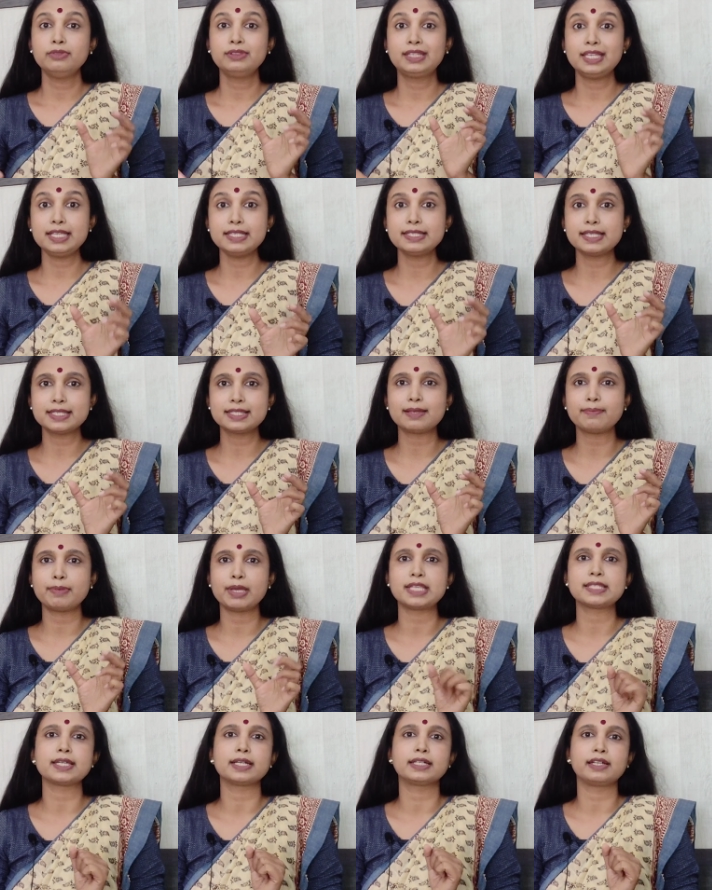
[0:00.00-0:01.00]
This is the
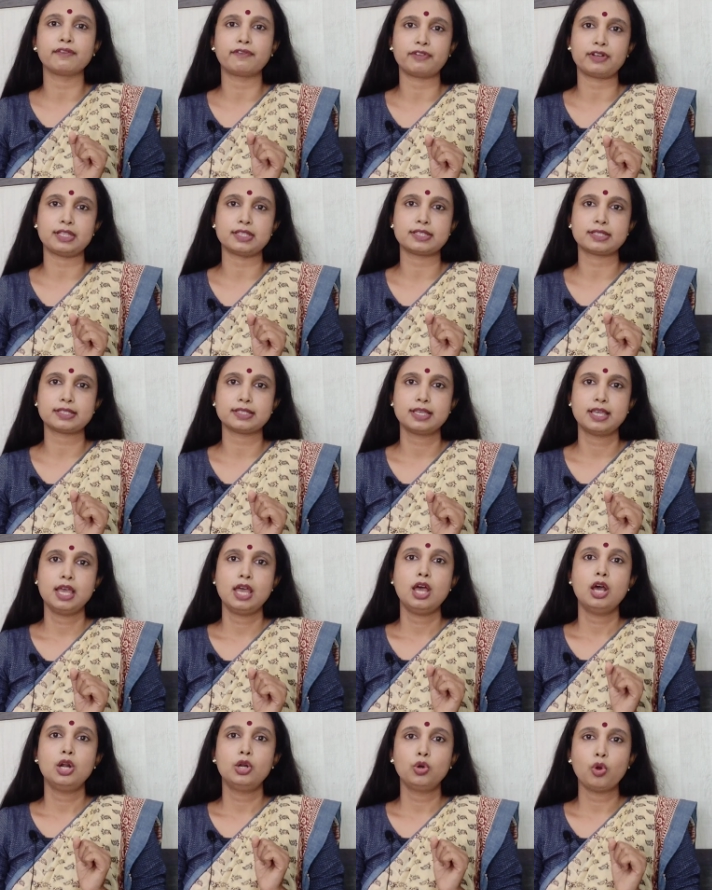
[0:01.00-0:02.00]
basic difference.
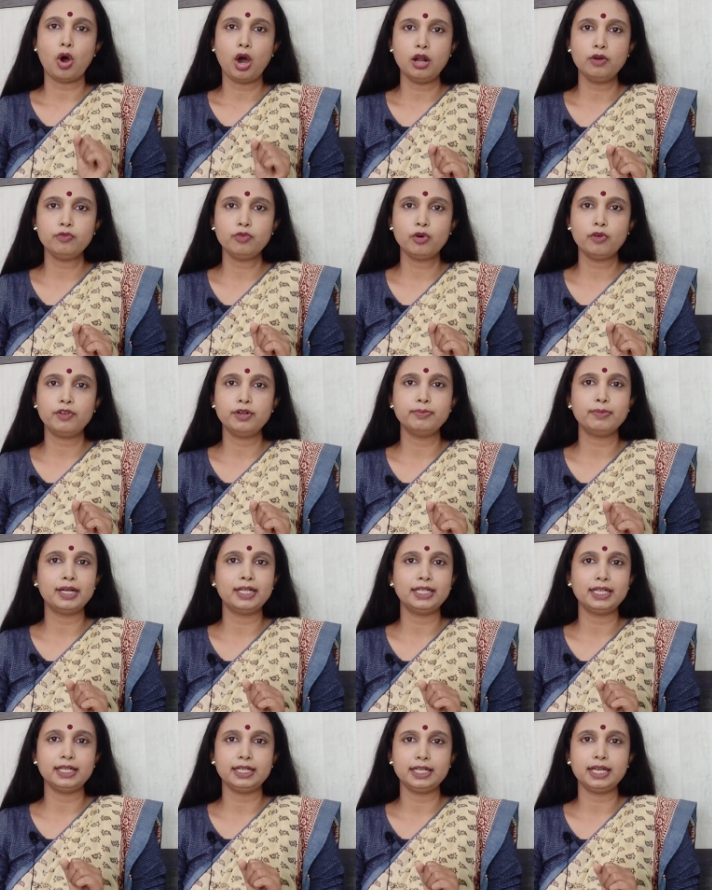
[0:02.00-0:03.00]
Non-woven
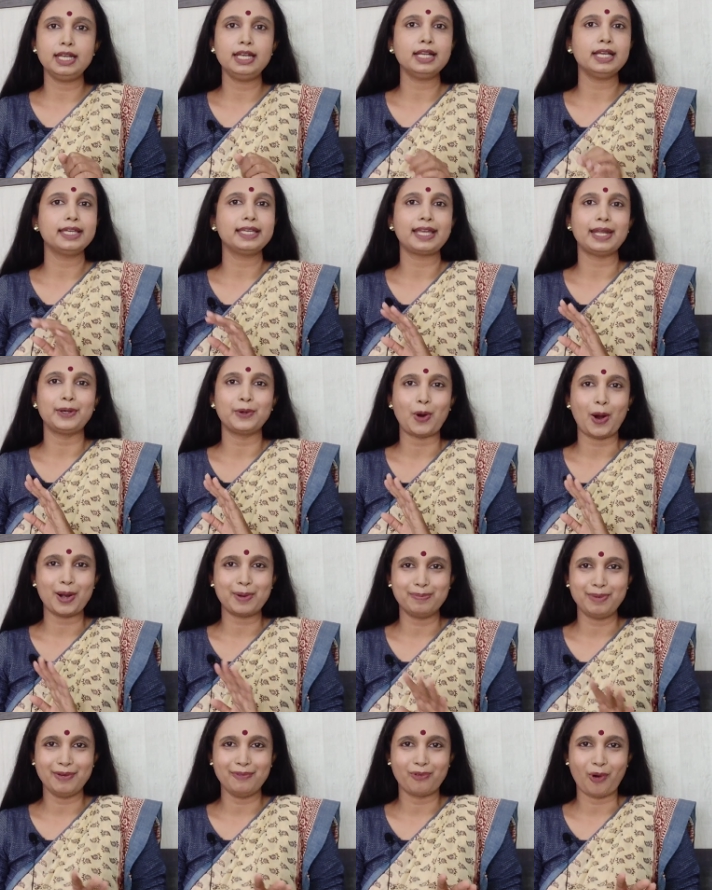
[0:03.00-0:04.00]
material
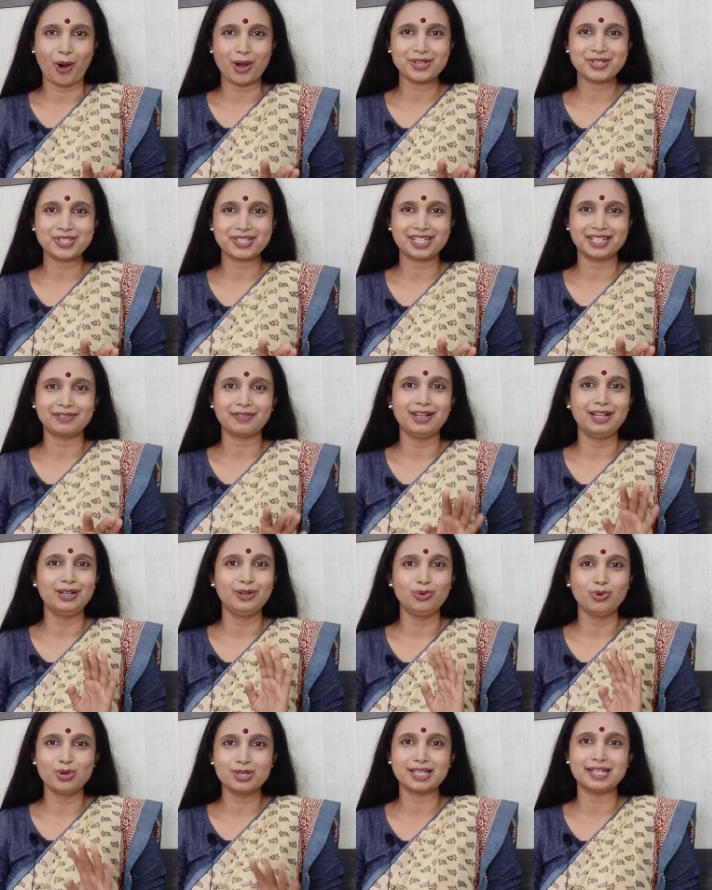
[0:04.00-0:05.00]
cannot be washed, it will
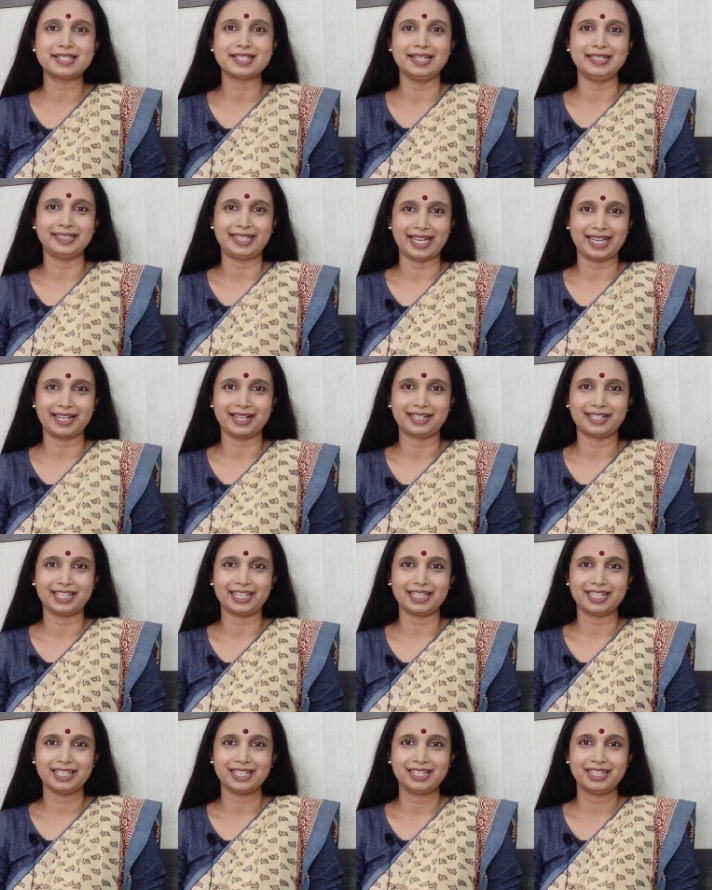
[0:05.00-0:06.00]
lose its
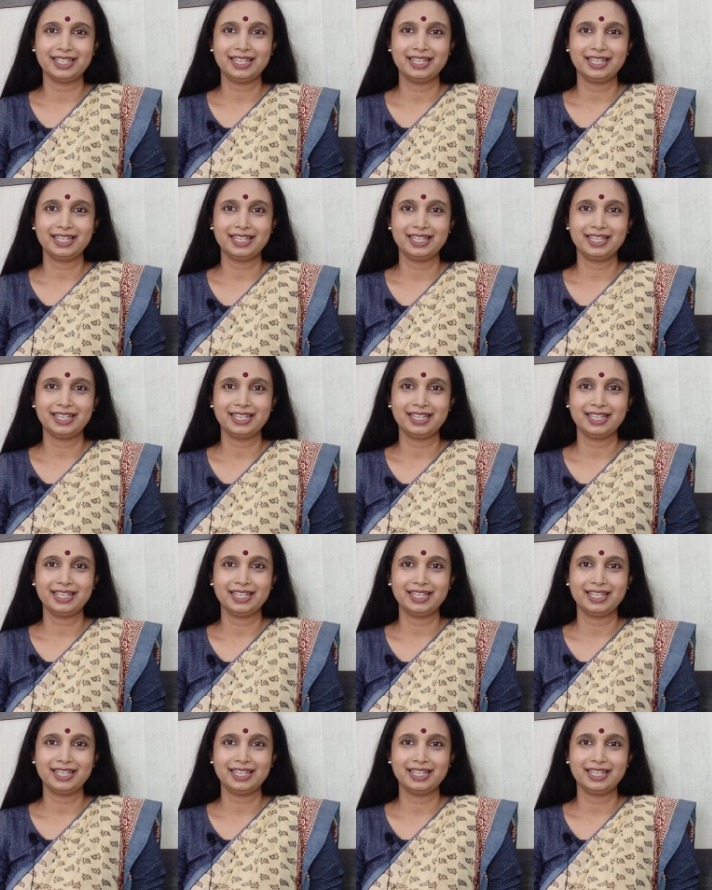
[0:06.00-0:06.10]
integrity.